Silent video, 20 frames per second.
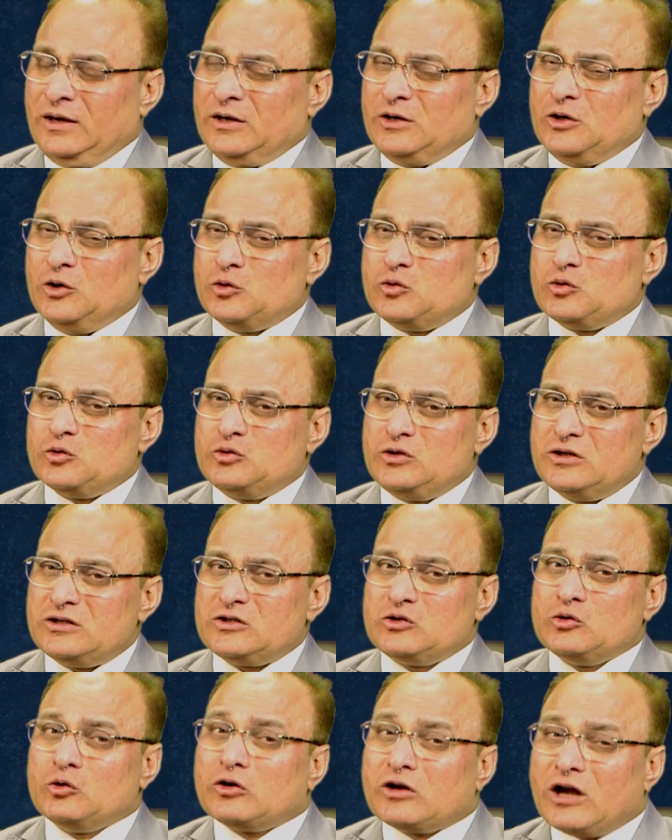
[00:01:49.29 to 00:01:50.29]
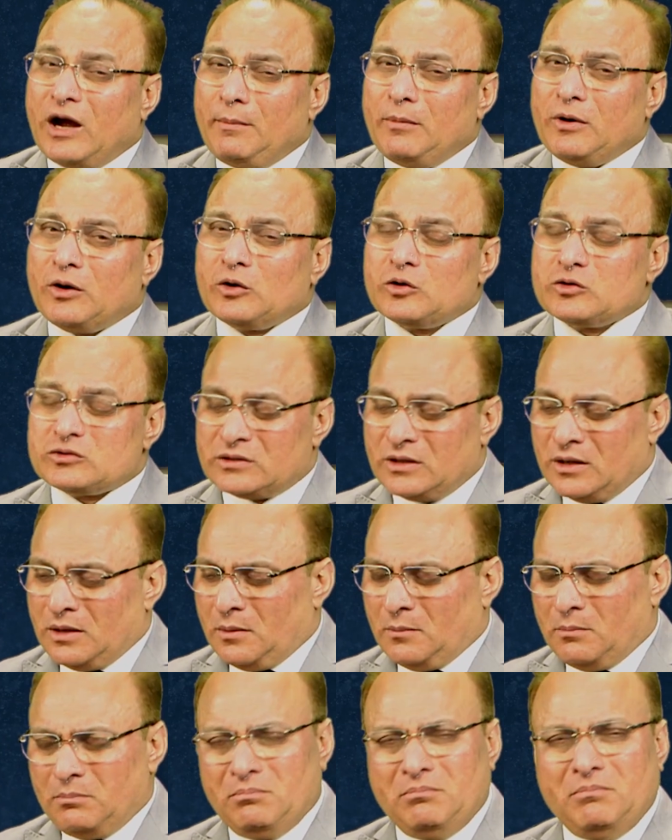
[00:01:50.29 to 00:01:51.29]
Due to this, you'll come across
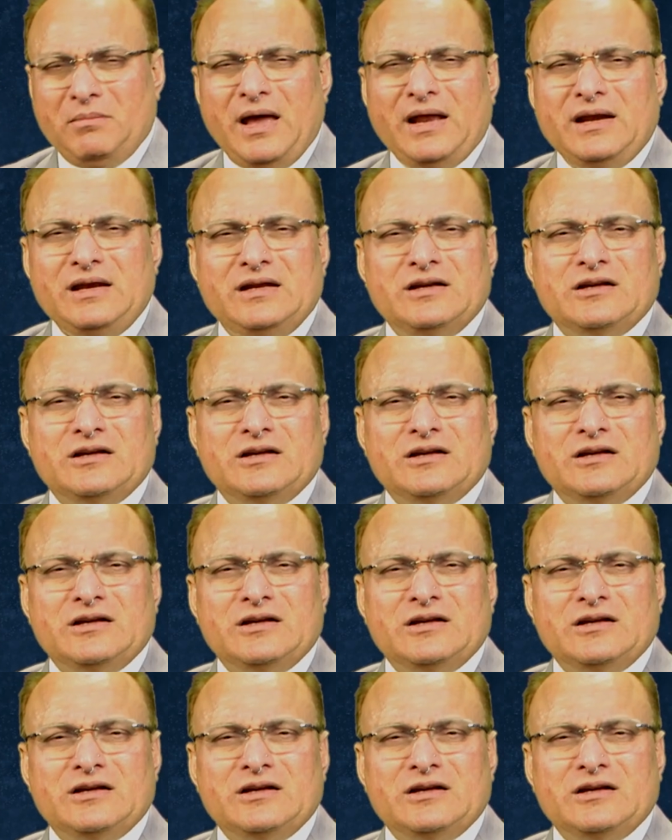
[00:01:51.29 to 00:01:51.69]
many